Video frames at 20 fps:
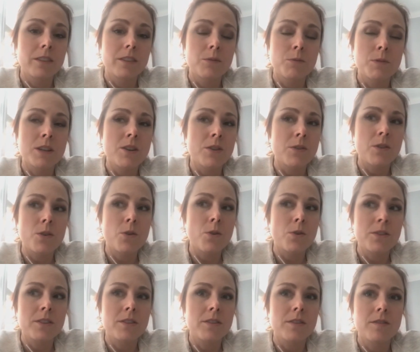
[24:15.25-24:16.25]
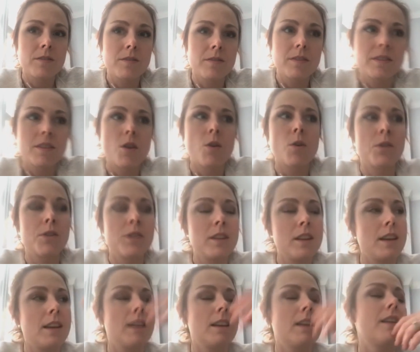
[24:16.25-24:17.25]
we don't hold
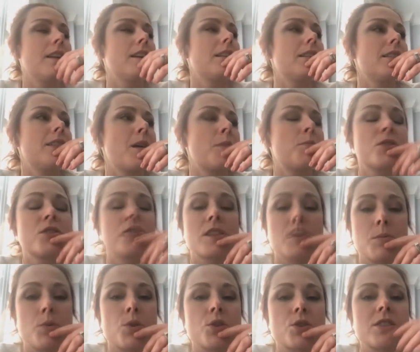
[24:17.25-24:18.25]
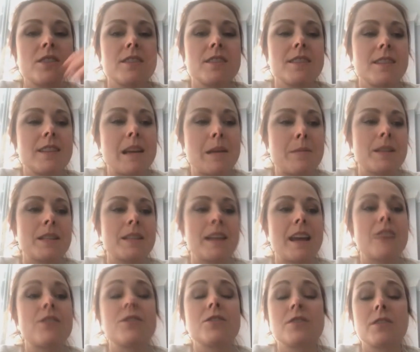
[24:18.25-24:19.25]
the numbers on abortion to the same
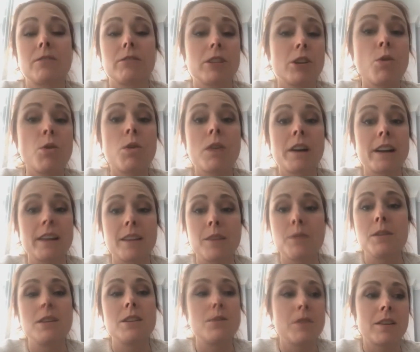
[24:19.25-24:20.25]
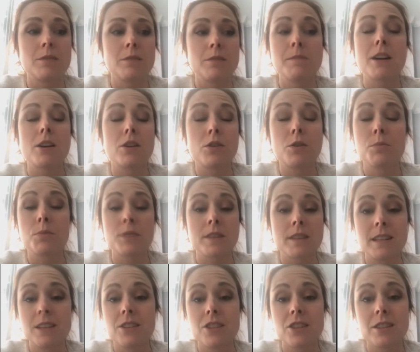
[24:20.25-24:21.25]
standards of recording that we do other medical
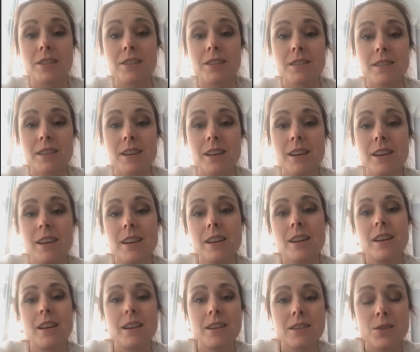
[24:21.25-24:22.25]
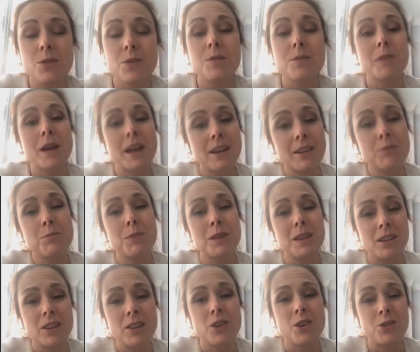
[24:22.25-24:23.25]
procedures. So it might even be
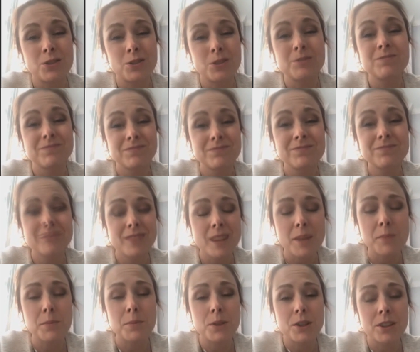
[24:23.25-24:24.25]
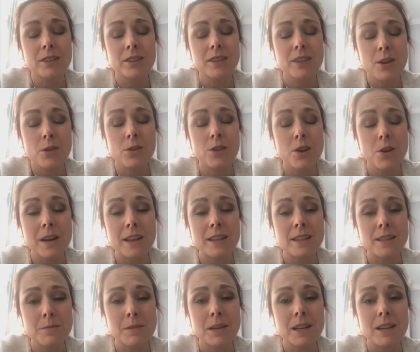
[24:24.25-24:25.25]
a low number, no, low
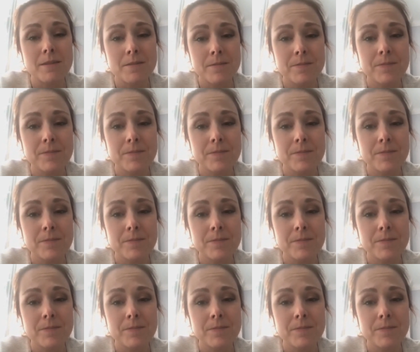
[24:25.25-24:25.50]
estimate.